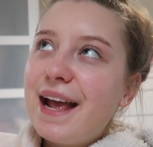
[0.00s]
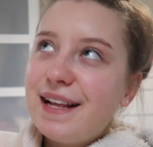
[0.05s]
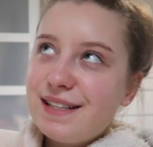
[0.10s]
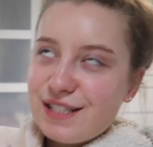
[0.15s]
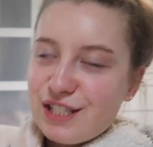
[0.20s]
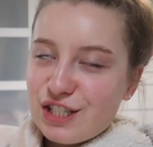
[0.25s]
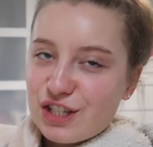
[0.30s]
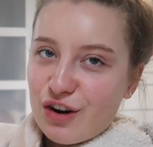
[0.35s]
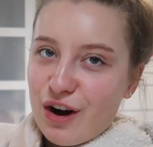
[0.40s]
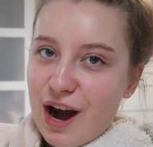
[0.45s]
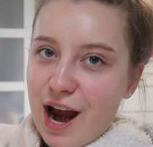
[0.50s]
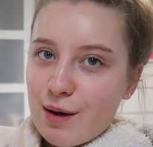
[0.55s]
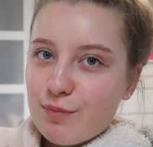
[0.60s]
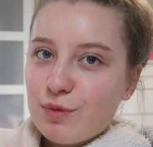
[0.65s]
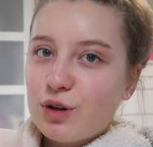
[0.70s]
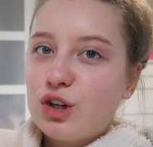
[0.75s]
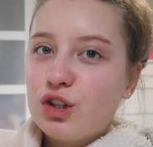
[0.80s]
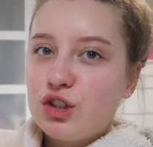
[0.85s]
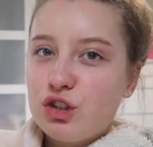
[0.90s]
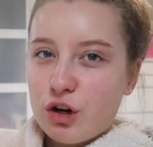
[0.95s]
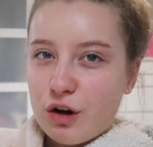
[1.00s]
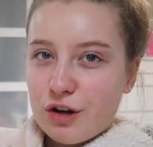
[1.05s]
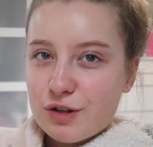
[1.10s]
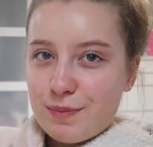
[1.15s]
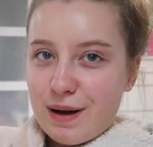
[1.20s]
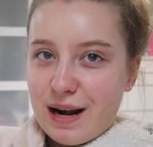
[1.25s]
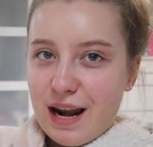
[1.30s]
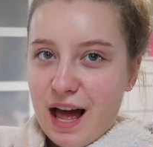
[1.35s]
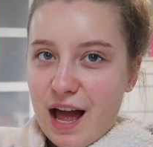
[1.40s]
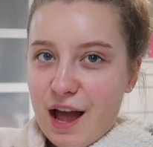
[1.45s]
Instagram
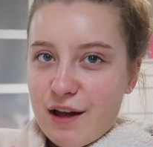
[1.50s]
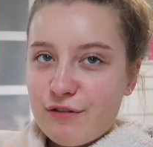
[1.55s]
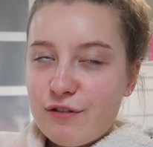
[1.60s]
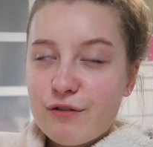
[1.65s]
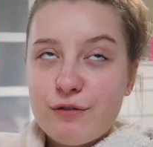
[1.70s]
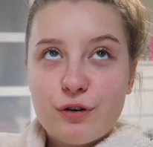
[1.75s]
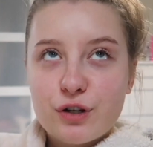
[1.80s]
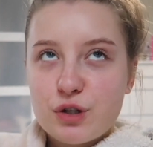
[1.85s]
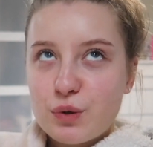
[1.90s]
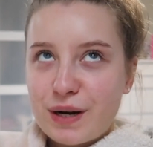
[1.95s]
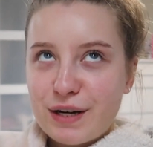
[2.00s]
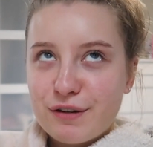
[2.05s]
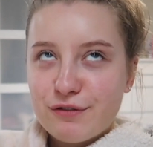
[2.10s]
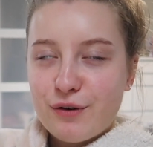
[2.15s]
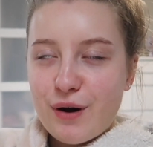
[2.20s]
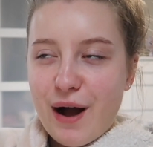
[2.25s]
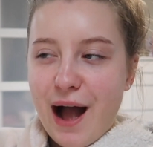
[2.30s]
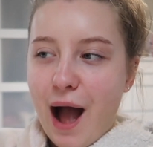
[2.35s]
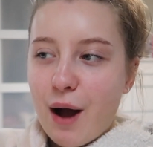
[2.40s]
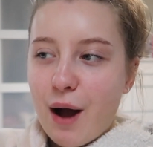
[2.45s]
controls my life for 24